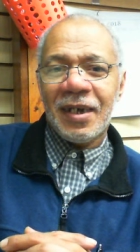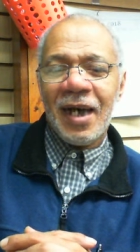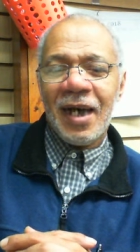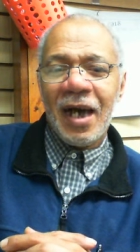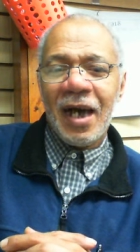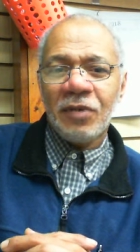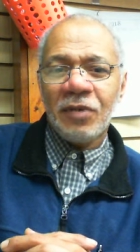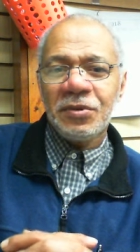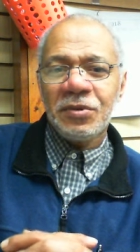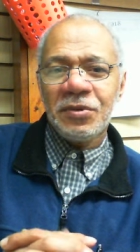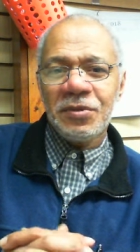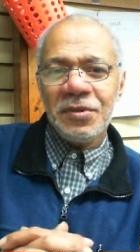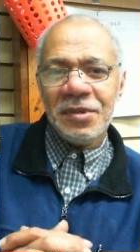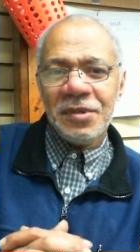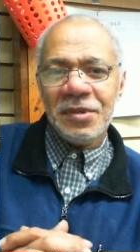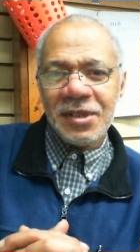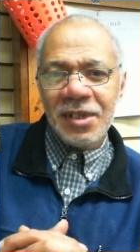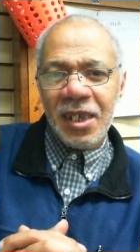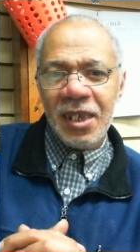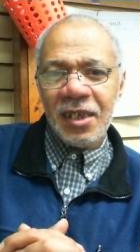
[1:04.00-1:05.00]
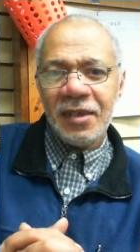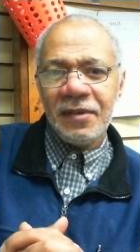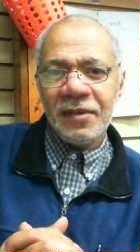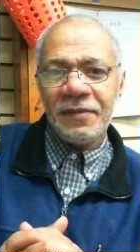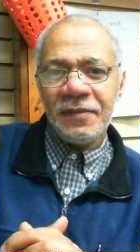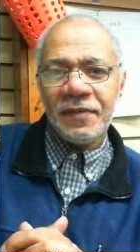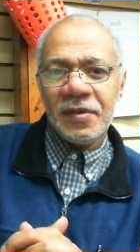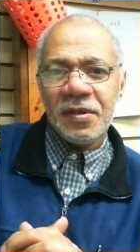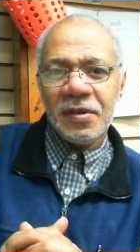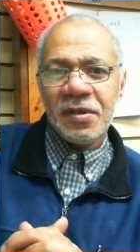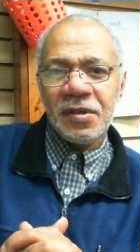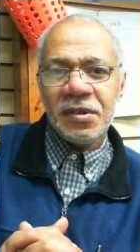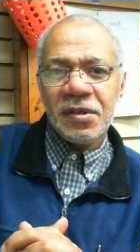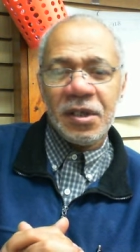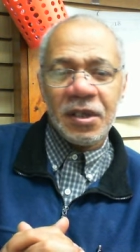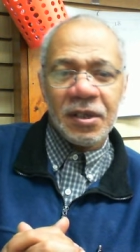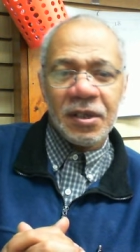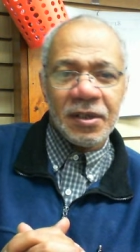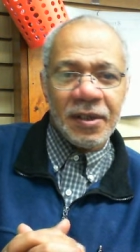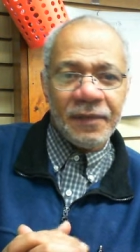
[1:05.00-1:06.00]
how do you save
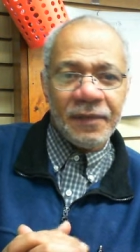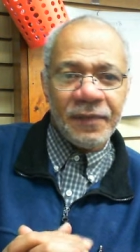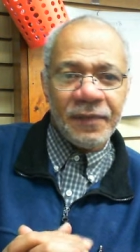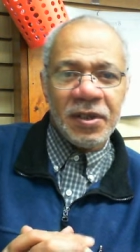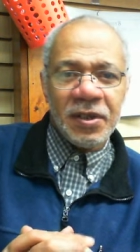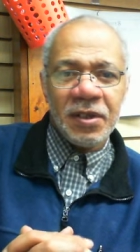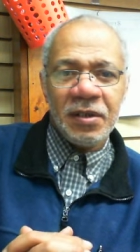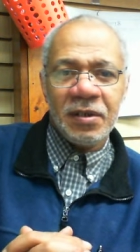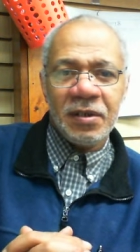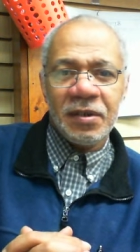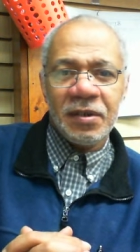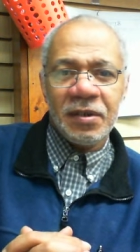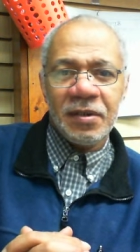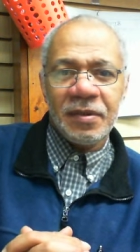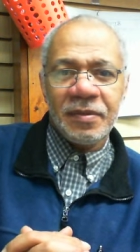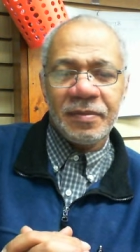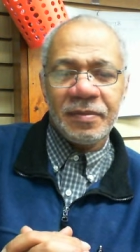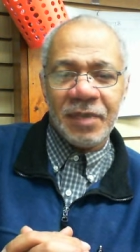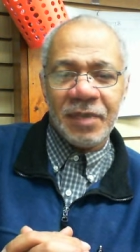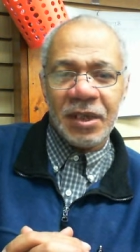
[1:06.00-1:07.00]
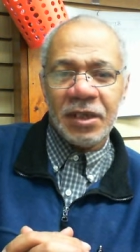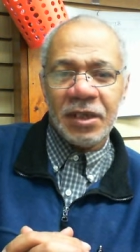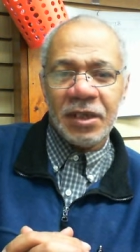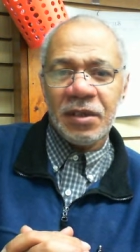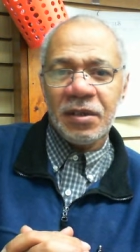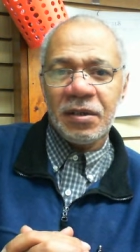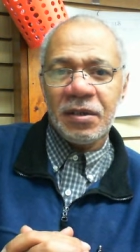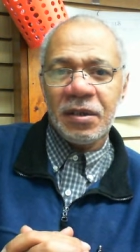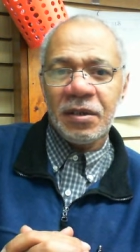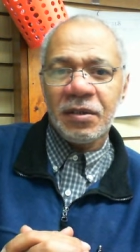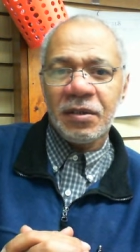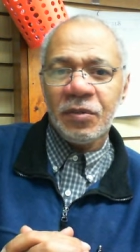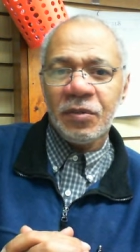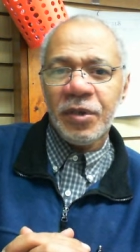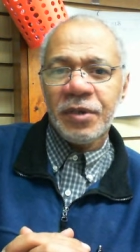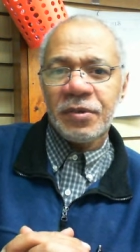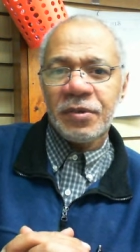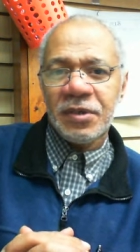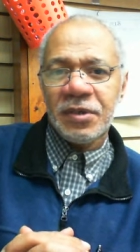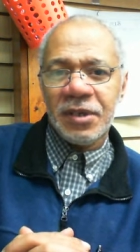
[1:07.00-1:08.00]
significant money in the
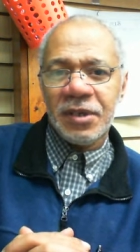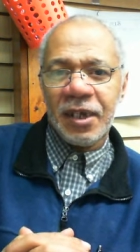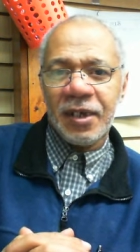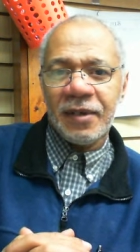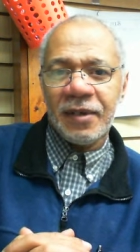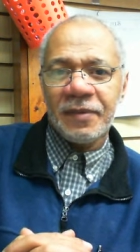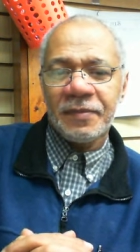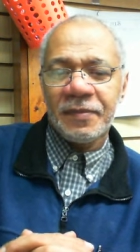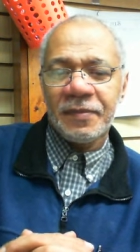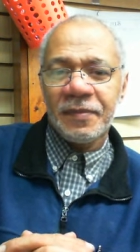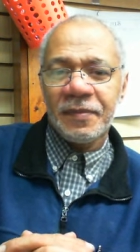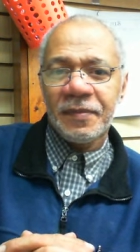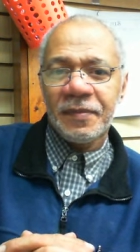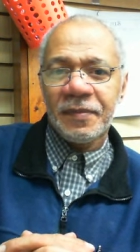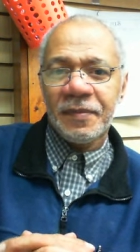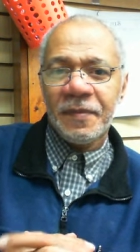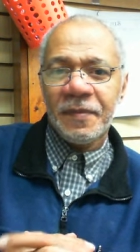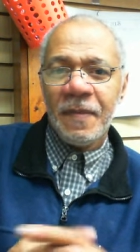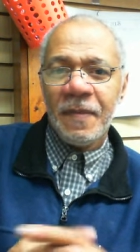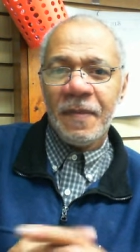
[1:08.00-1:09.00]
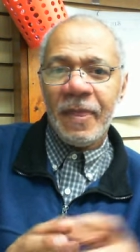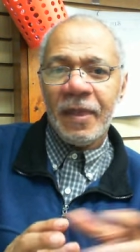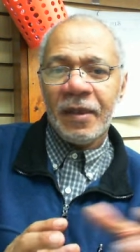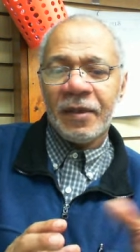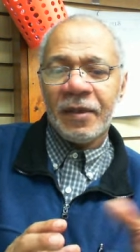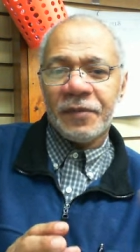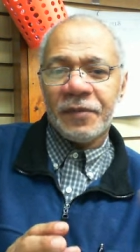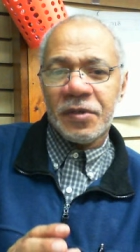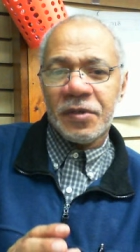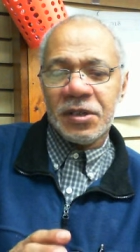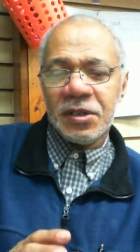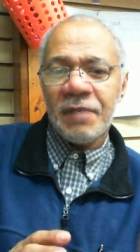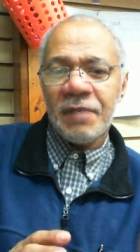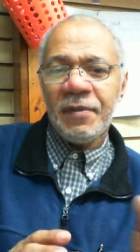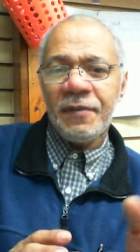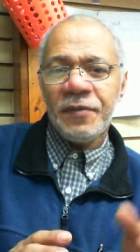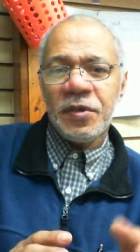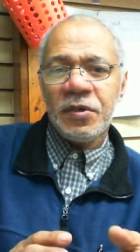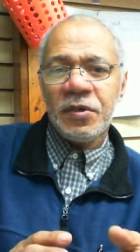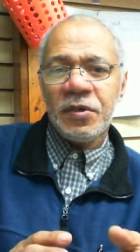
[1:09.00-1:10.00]
wintertime? For some
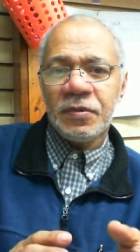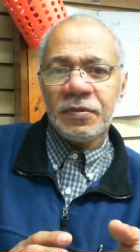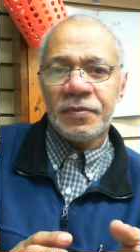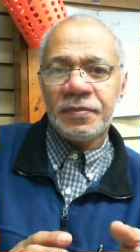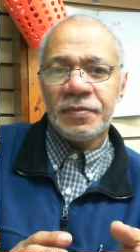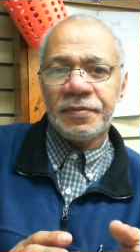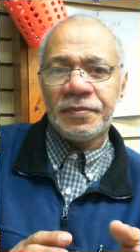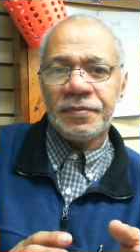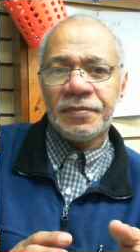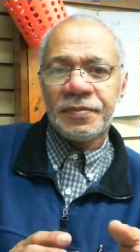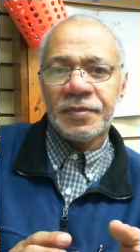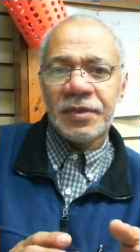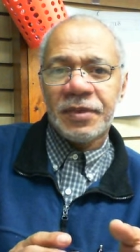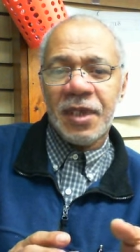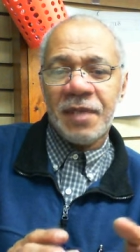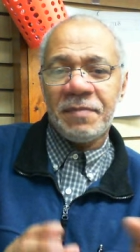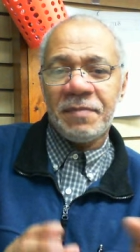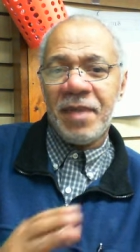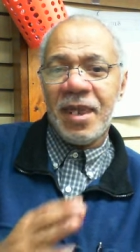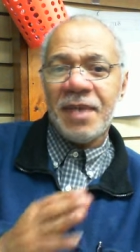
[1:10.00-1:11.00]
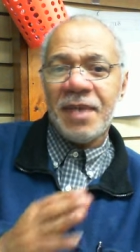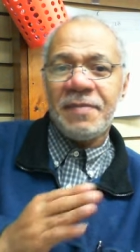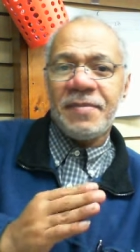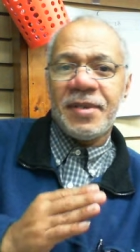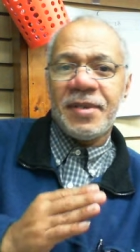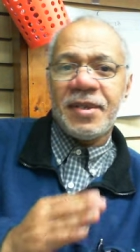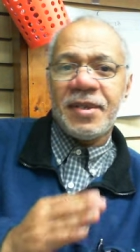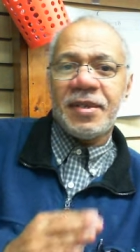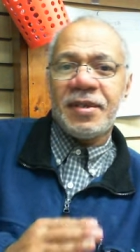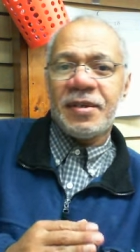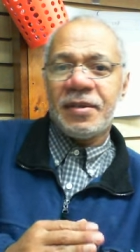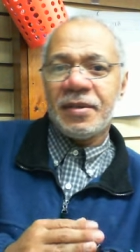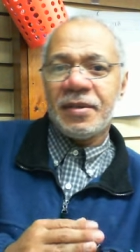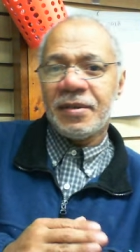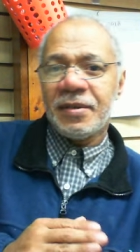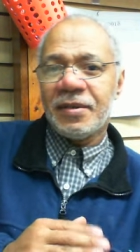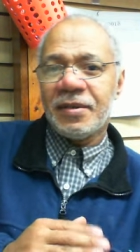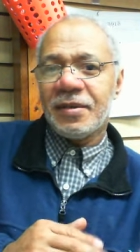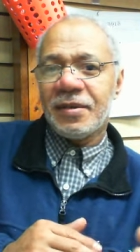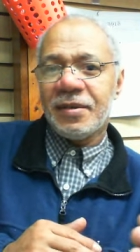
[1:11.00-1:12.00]
of you that may be
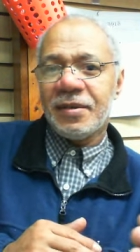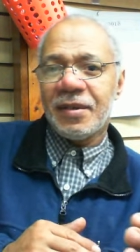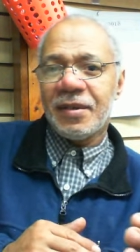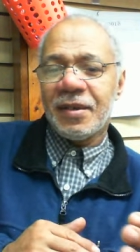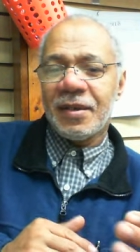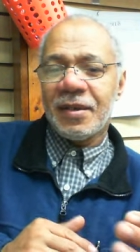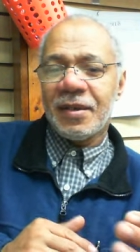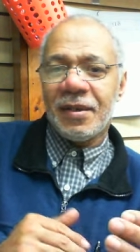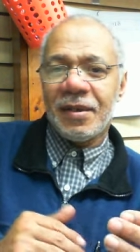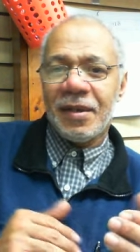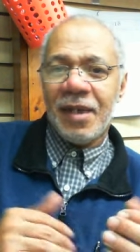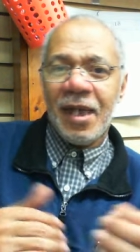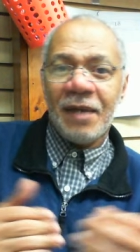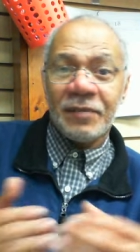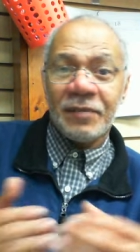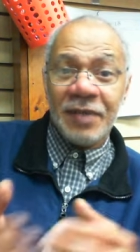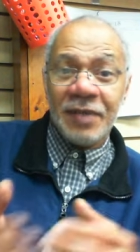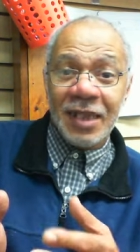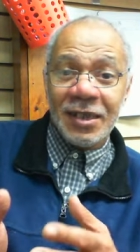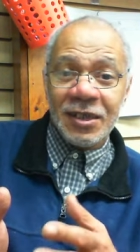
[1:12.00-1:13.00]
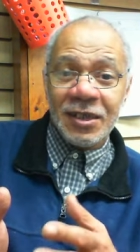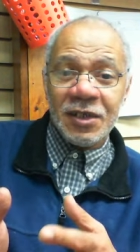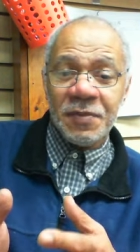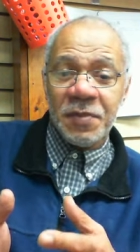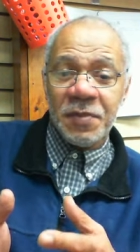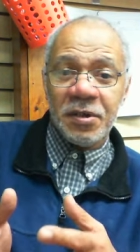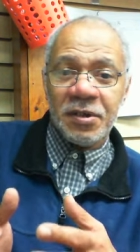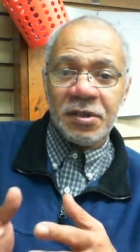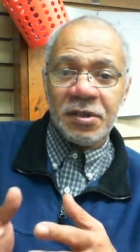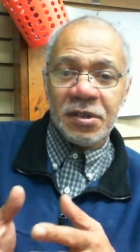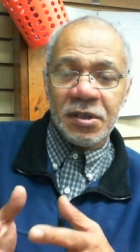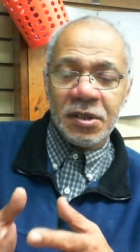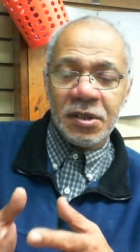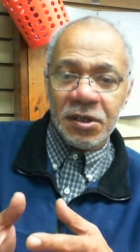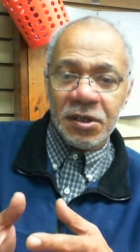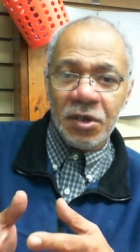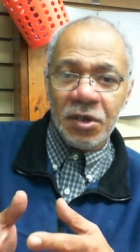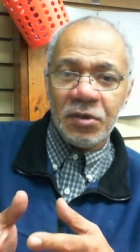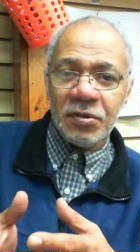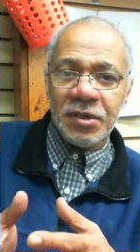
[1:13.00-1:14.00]
uh, have not experienced the
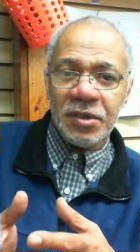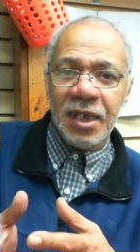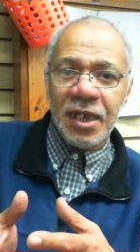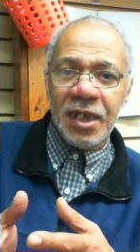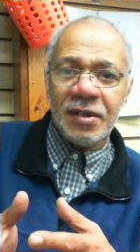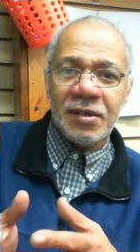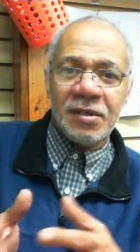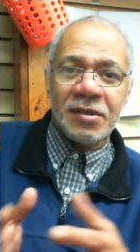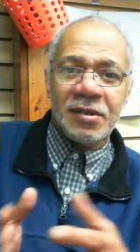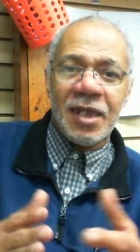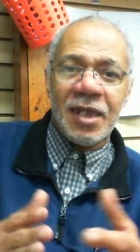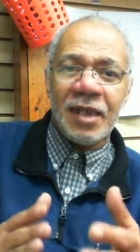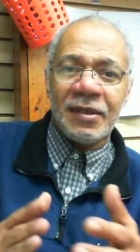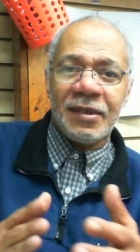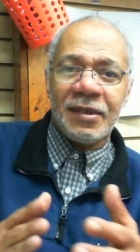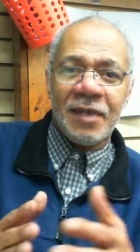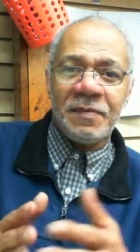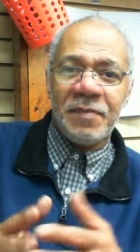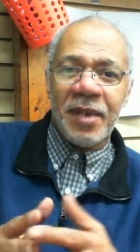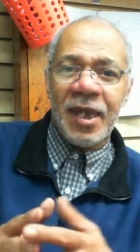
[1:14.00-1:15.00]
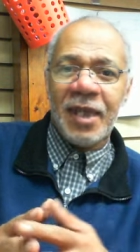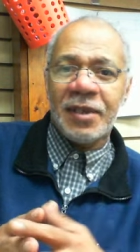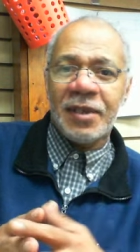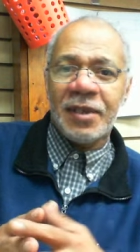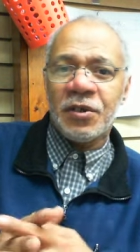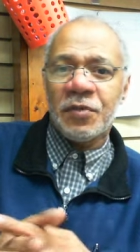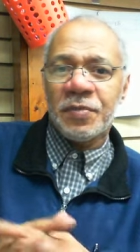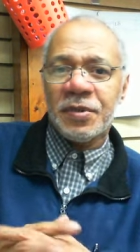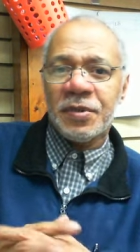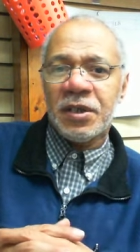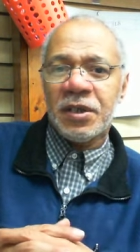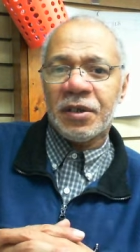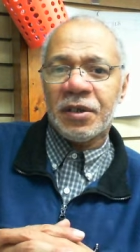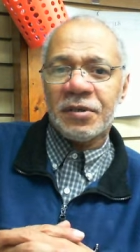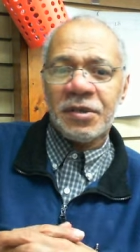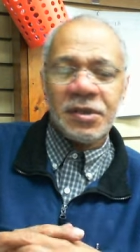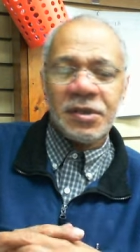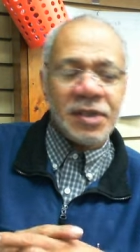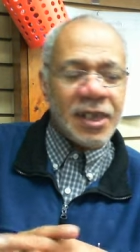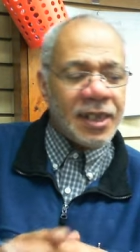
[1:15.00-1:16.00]
snow yet and it's not that bad in your
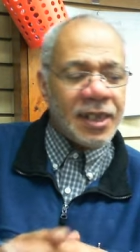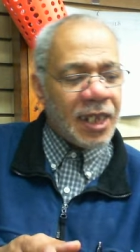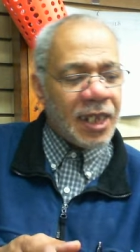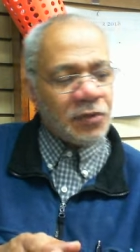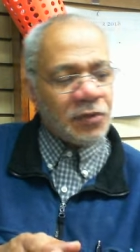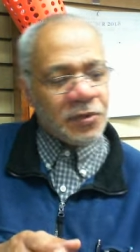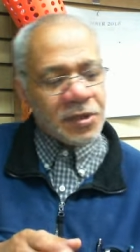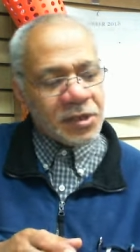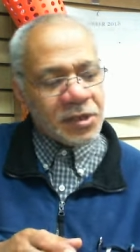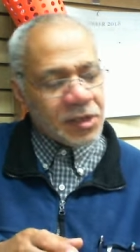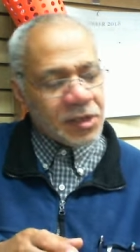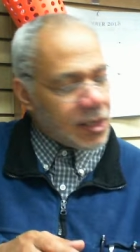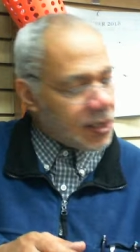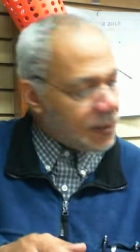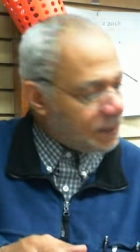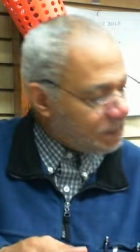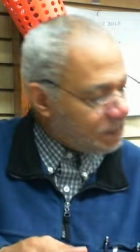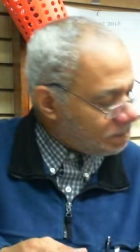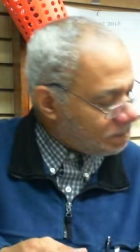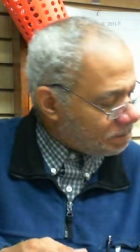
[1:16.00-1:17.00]
particular state and or city,